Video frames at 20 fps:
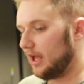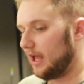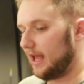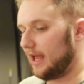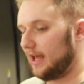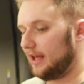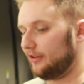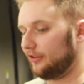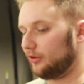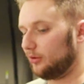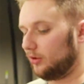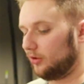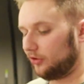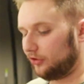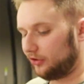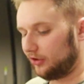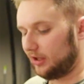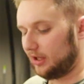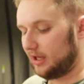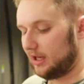And so I'll
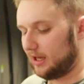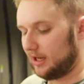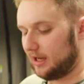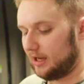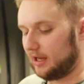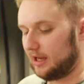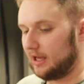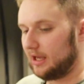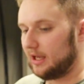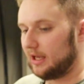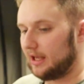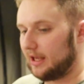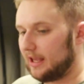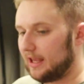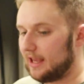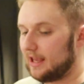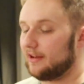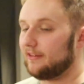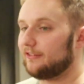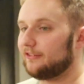see
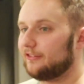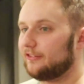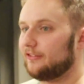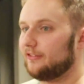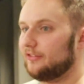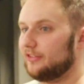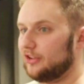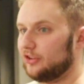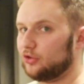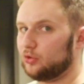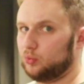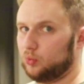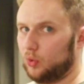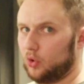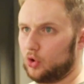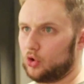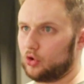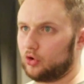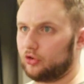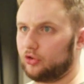if this
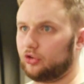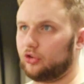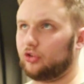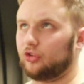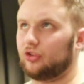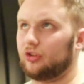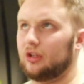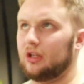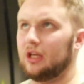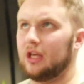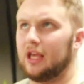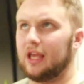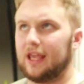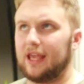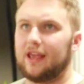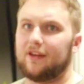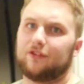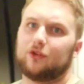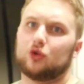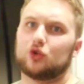works,
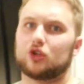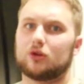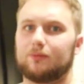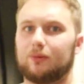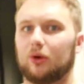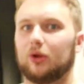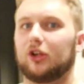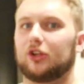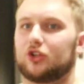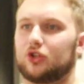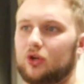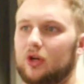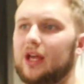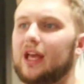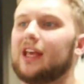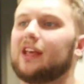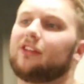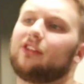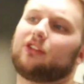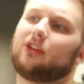if you should pull out your
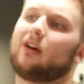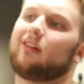eggs.